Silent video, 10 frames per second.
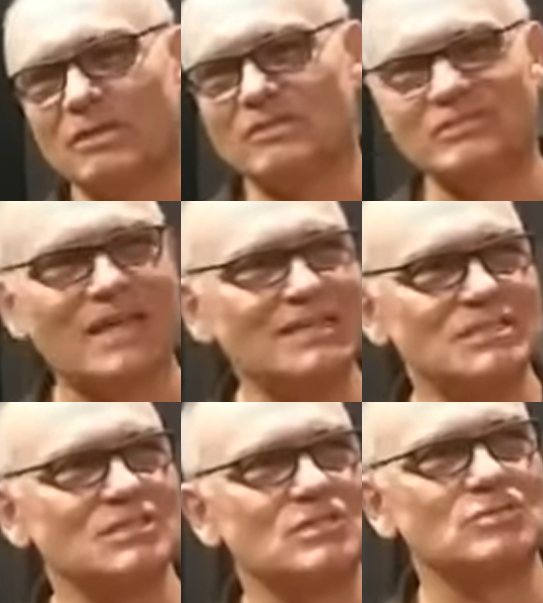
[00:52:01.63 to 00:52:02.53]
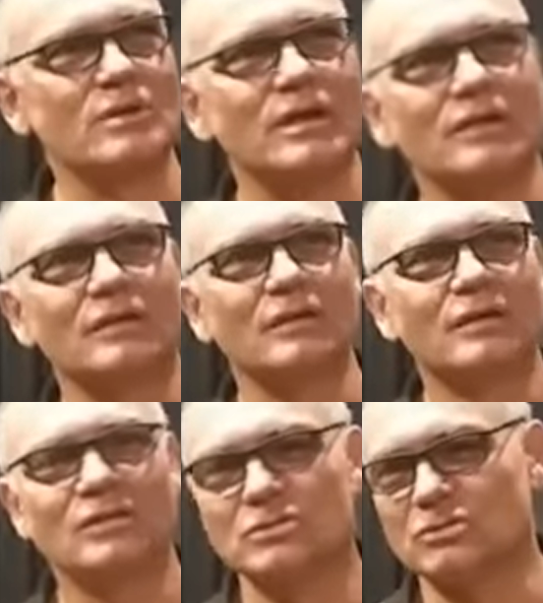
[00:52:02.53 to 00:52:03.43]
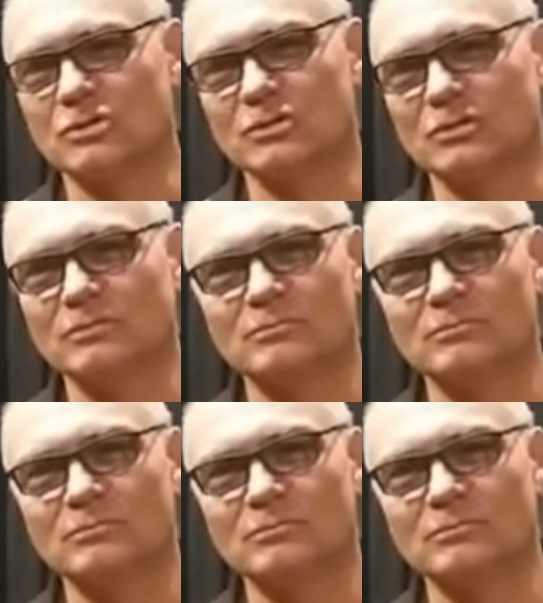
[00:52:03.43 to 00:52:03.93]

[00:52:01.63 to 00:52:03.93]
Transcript: assets, it's trying to, to turn